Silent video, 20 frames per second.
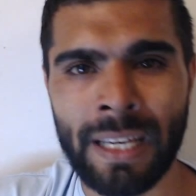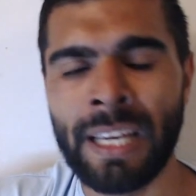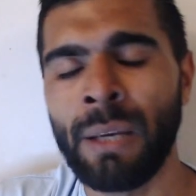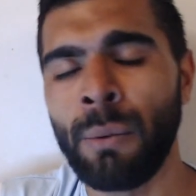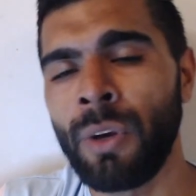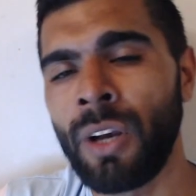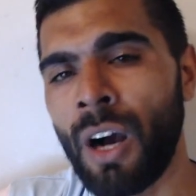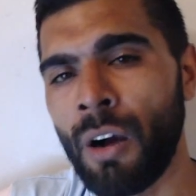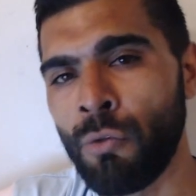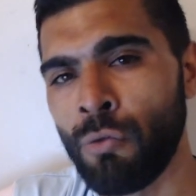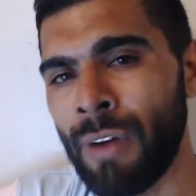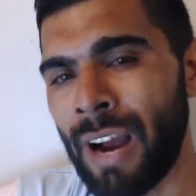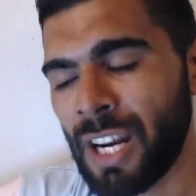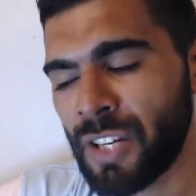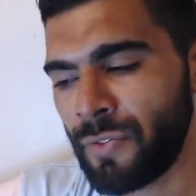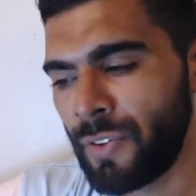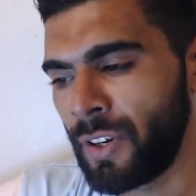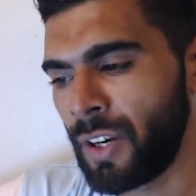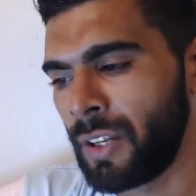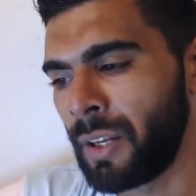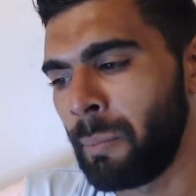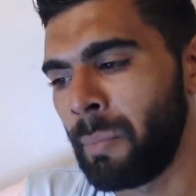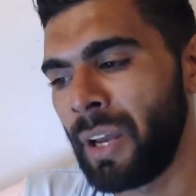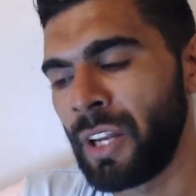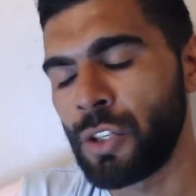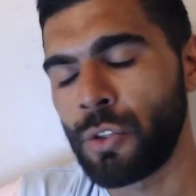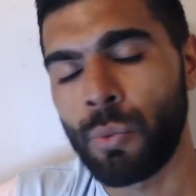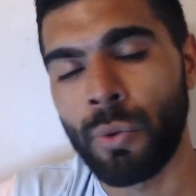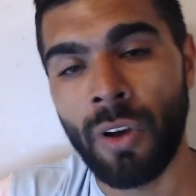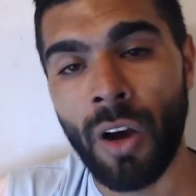We've got Rashford on the
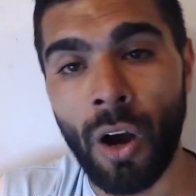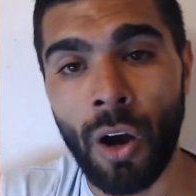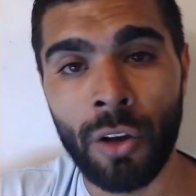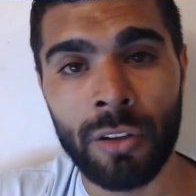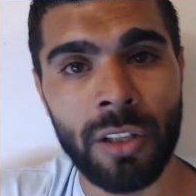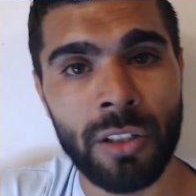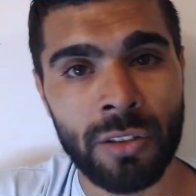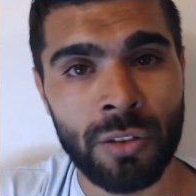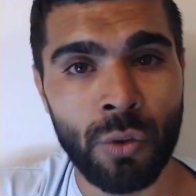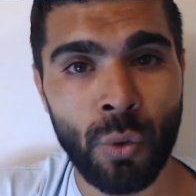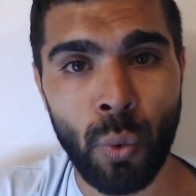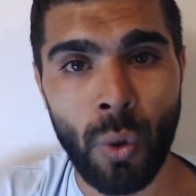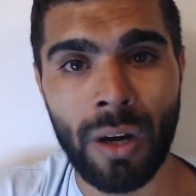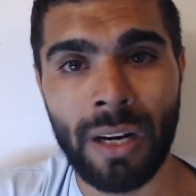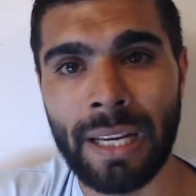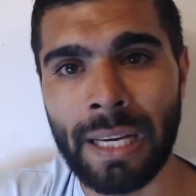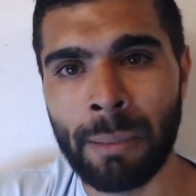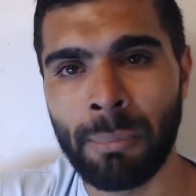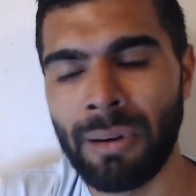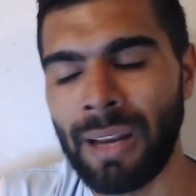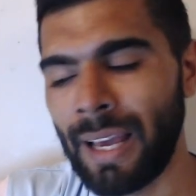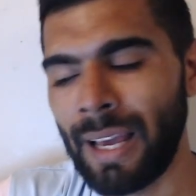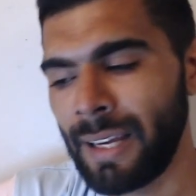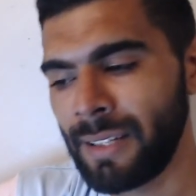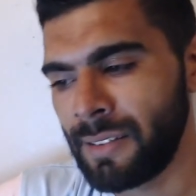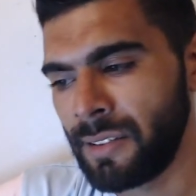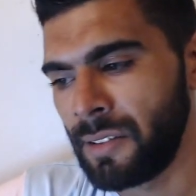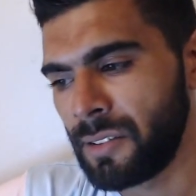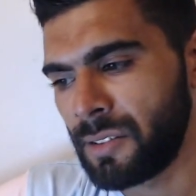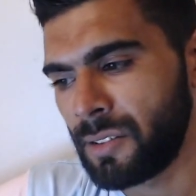bench. We've got other quality players
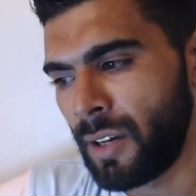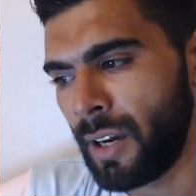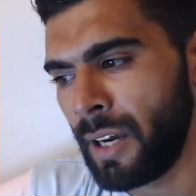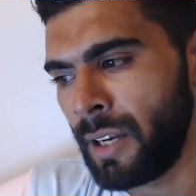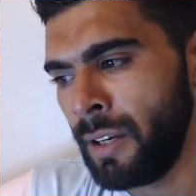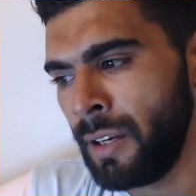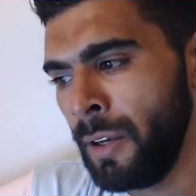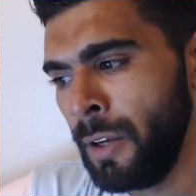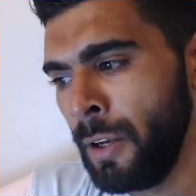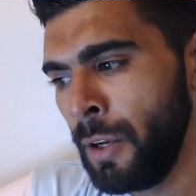in the side.